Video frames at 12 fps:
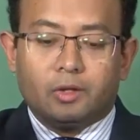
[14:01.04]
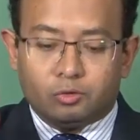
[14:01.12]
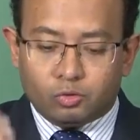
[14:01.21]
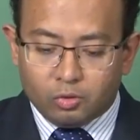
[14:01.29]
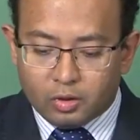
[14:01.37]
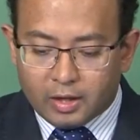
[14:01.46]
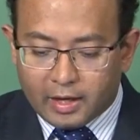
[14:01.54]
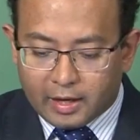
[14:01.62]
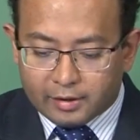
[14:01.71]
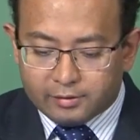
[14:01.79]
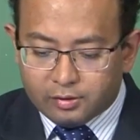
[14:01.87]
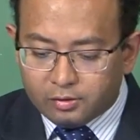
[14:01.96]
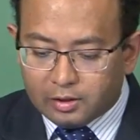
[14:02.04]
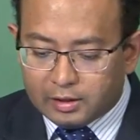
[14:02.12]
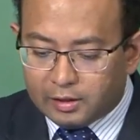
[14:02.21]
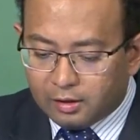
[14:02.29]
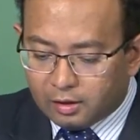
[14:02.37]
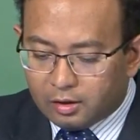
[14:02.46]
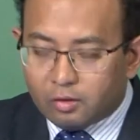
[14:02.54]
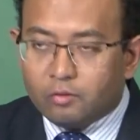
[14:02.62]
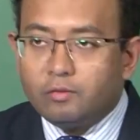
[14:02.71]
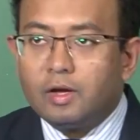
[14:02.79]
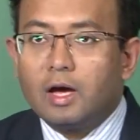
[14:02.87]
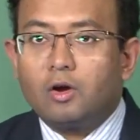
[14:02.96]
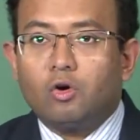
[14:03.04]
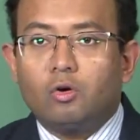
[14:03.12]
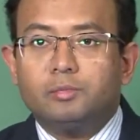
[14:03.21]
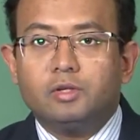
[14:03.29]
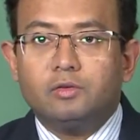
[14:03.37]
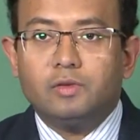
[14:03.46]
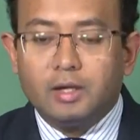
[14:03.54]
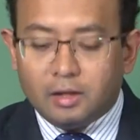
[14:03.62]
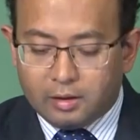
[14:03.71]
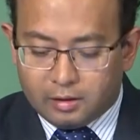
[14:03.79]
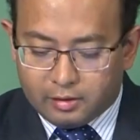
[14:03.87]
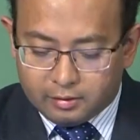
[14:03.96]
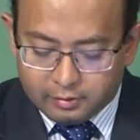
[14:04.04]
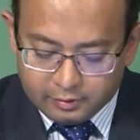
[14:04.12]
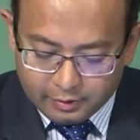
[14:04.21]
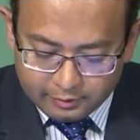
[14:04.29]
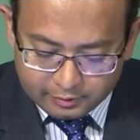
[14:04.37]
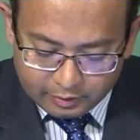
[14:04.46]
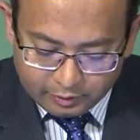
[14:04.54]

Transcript: So, essentially we are observing these